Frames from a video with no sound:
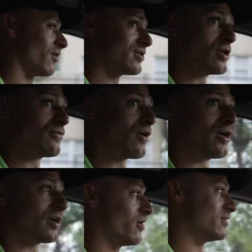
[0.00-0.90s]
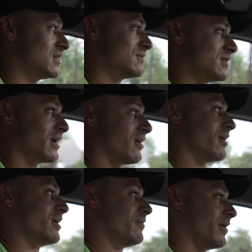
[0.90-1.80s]
ago, it seems like
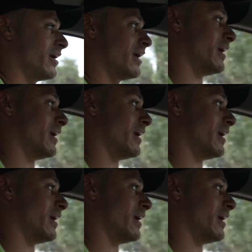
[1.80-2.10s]
already. But